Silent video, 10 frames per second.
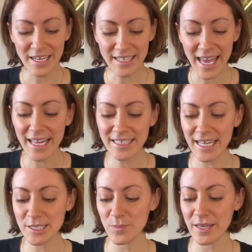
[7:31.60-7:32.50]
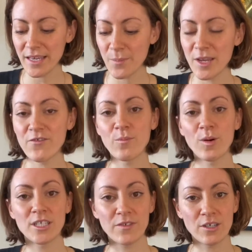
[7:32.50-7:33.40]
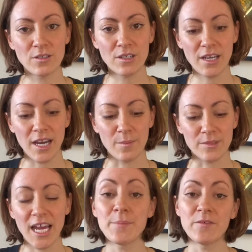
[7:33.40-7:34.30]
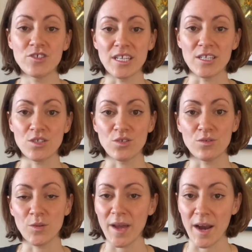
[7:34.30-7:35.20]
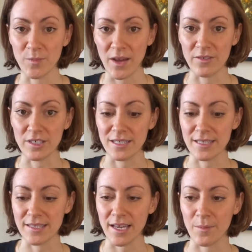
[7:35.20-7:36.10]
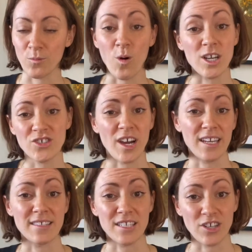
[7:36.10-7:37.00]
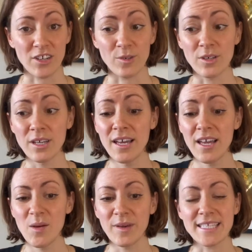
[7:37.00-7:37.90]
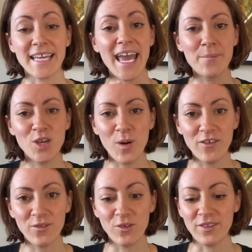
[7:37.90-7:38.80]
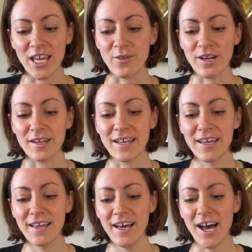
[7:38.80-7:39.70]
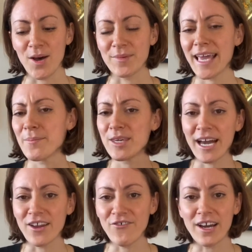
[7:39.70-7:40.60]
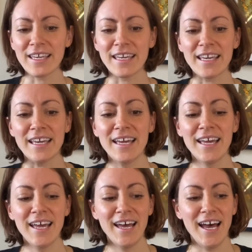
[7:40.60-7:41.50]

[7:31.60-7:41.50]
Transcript: It can tend to be a bit of a more difficult type of cheese to pair with beverages, washed rinds in general, because they can be quite full flavored, can be kind of funky.